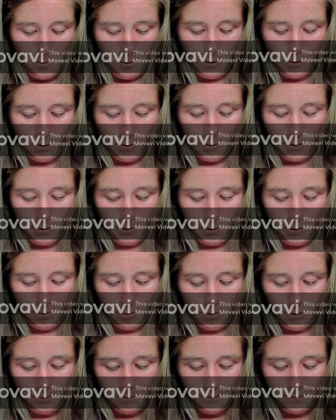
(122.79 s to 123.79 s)
scribble,
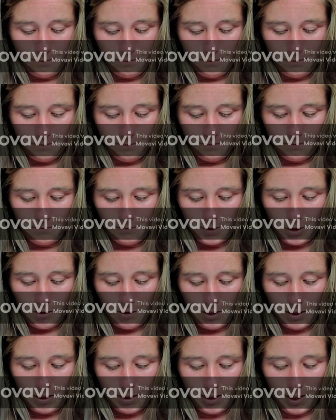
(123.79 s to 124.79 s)
scribble, just
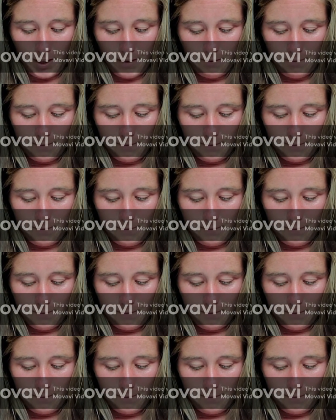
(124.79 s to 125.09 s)
like that.